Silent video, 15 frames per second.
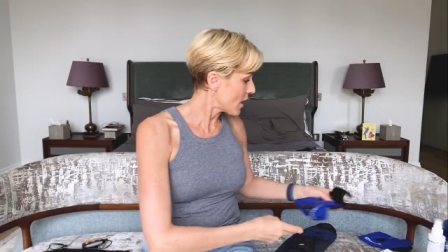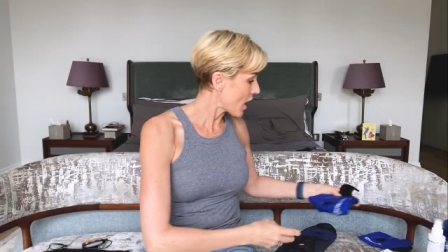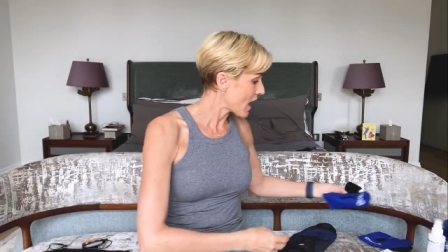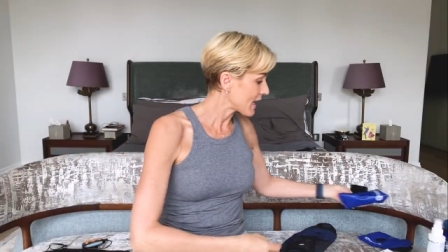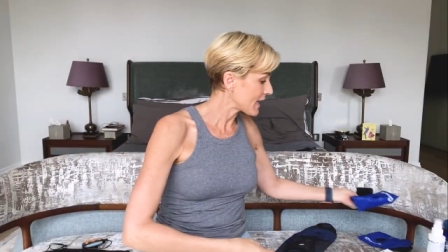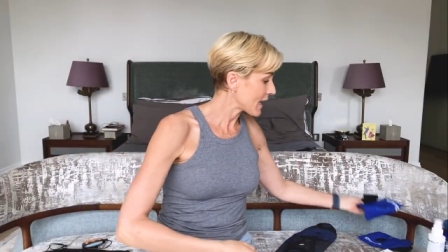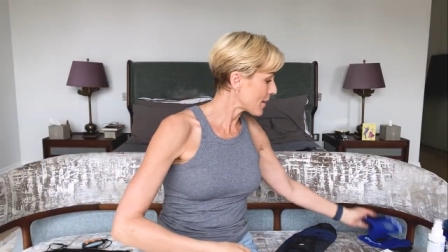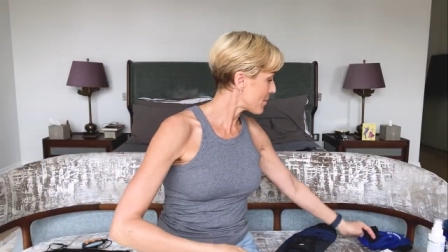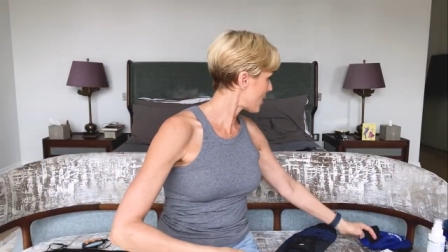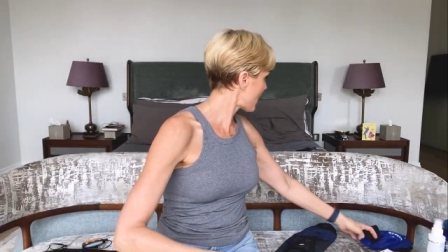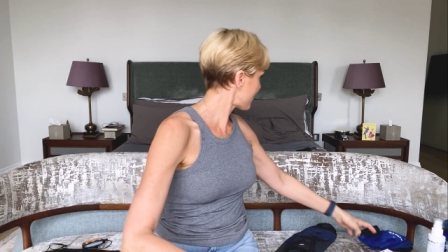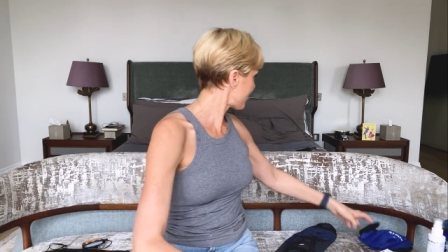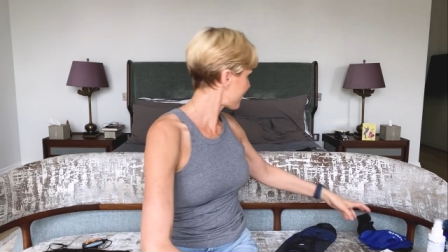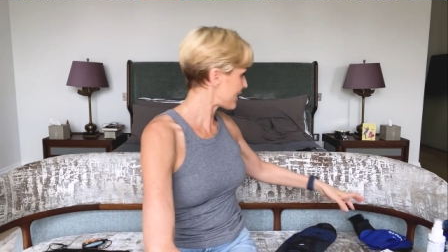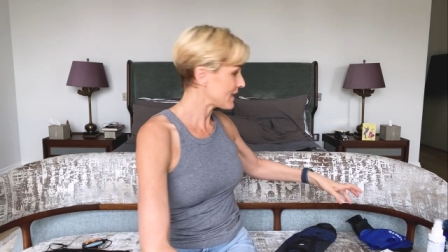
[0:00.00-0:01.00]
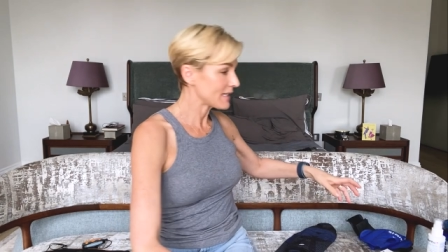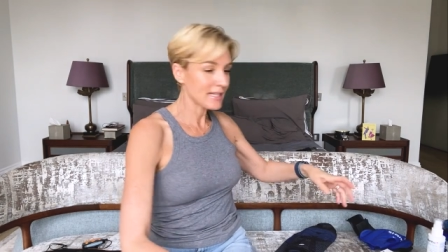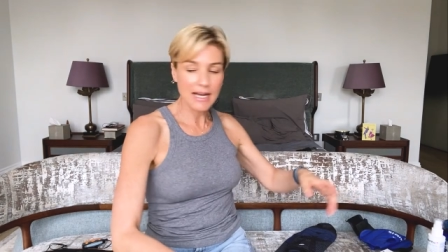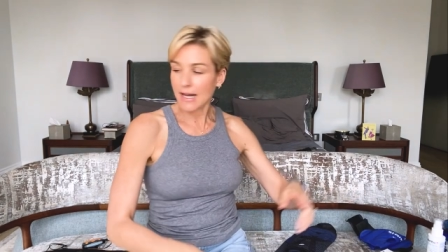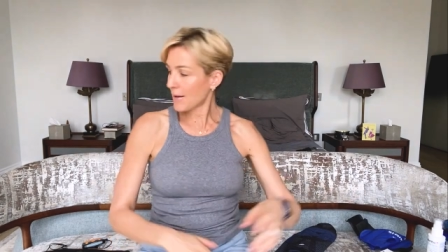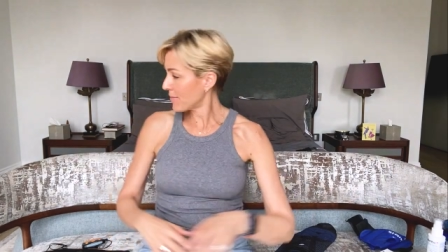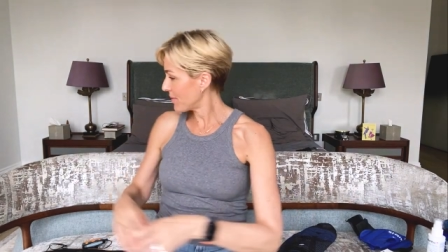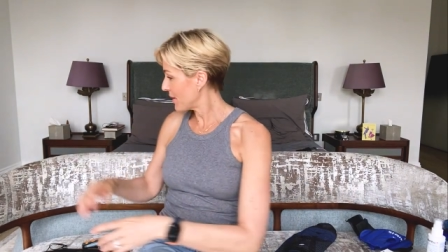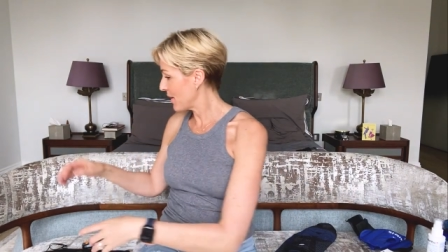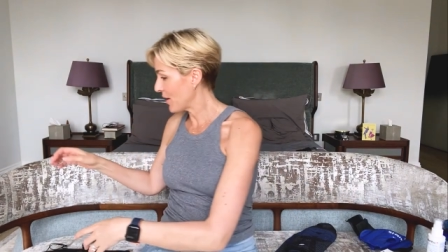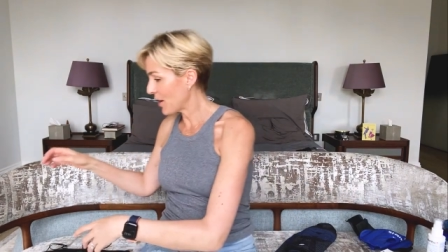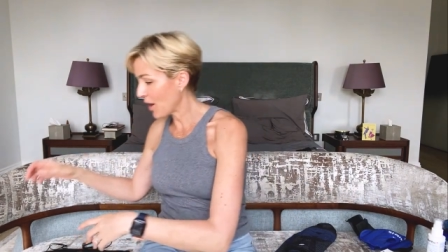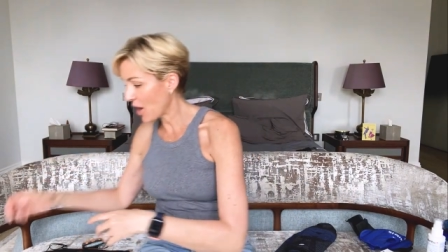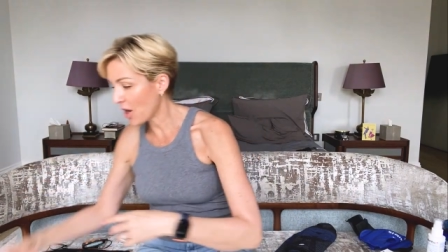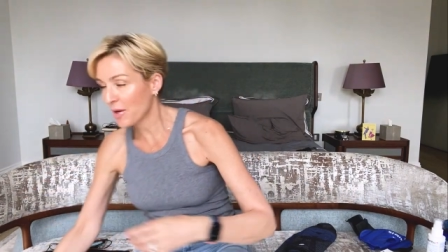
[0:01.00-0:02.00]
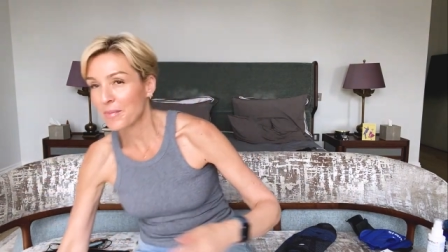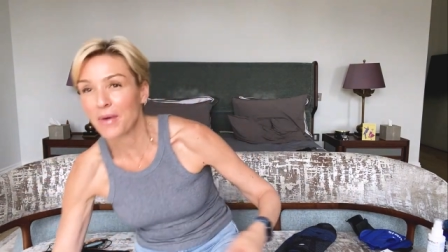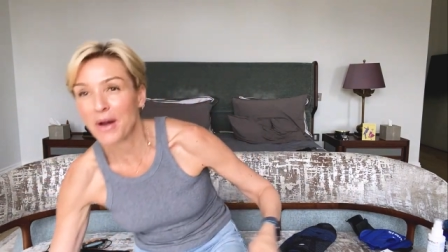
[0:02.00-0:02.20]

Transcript: I get my feet up on